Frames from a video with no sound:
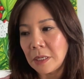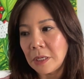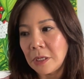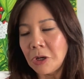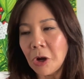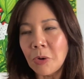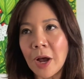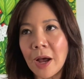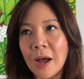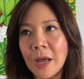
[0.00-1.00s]
you know,
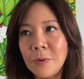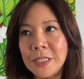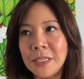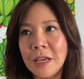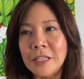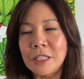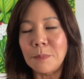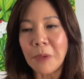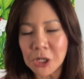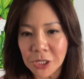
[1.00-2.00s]
I would say,
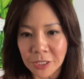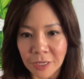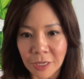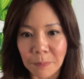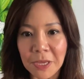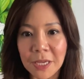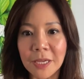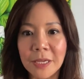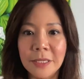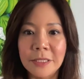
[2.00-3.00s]
especially
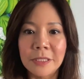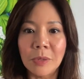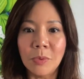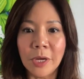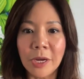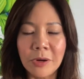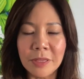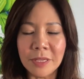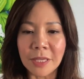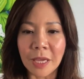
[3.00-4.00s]
because we're in
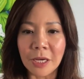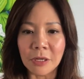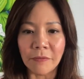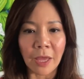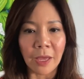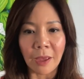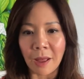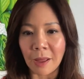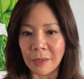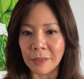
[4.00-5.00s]
this age of
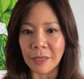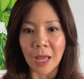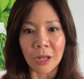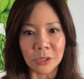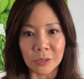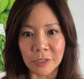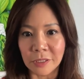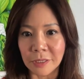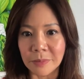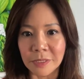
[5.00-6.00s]
AI,
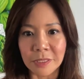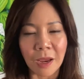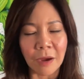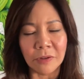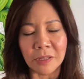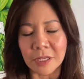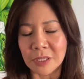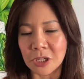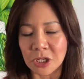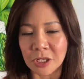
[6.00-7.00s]
algorithms, everything is
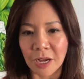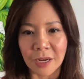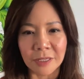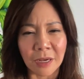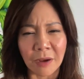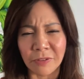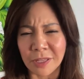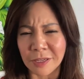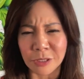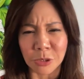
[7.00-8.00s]
digitized,
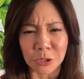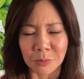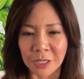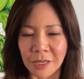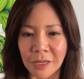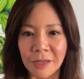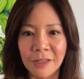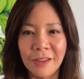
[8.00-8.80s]
everything is social media.